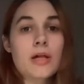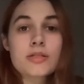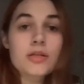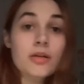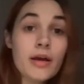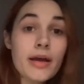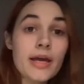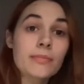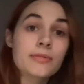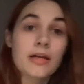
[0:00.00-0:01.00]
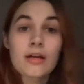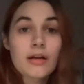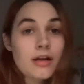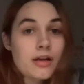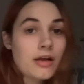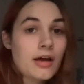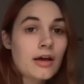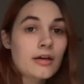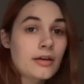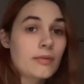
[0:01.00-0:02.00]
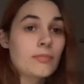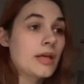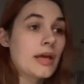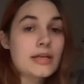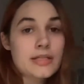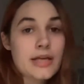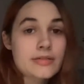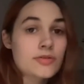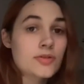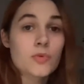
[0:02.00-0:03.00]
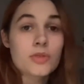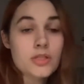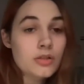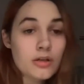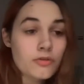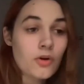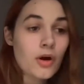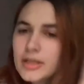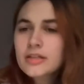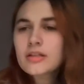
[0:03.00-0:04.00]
as a grape, da-da-da-da-da. It can be any size, here's what to look for.